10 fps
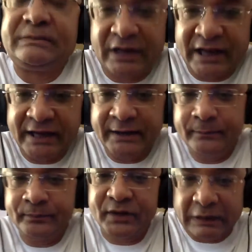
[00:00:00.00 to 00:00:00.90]
played
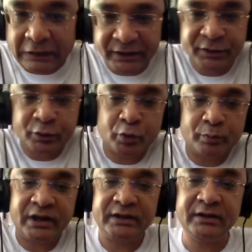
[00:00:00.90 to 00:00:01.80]
and continue to
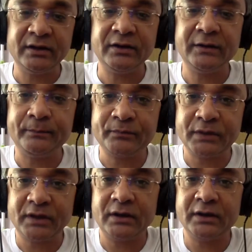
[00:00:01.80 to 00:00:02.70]
play in the
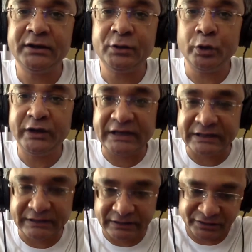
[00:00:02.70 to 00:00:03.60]
uh, hindu
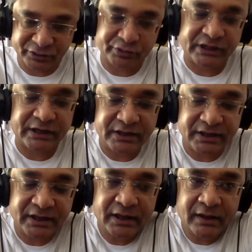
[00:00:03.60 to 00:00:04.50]
indian uh,
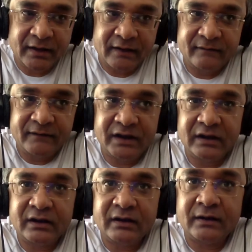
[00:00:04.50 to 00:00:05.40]
society
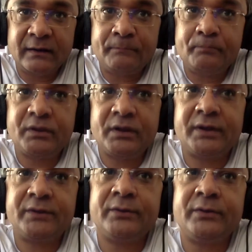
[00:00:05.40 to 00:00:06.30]
we'll
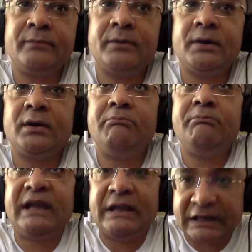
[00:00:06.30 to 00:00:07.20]
you know
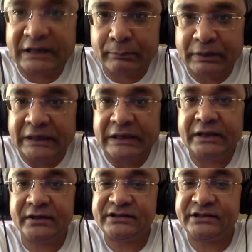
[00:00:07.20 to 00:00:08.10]
begin at the beginning
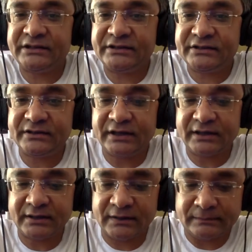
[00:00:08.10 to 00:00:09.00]
in the sense that
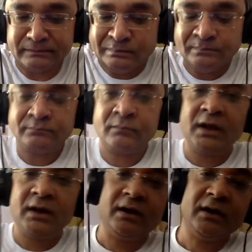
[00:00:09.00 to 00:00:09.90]
um,
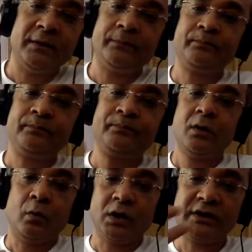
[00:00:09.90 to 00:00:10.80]
um,
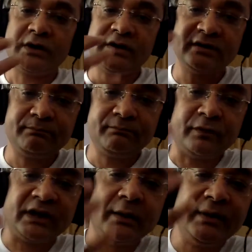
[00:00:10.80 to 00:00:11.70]
what is the
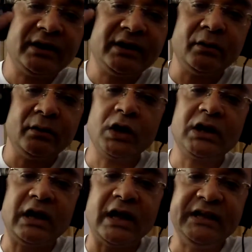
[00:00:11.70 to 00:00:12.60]
fundamental what
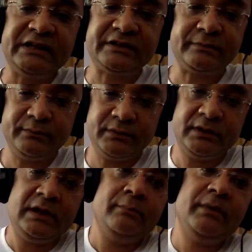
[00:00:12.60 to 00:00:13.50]
lies
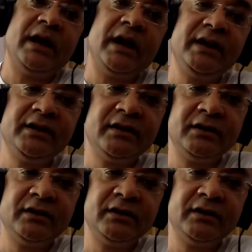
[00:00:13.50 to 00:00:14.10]
behind the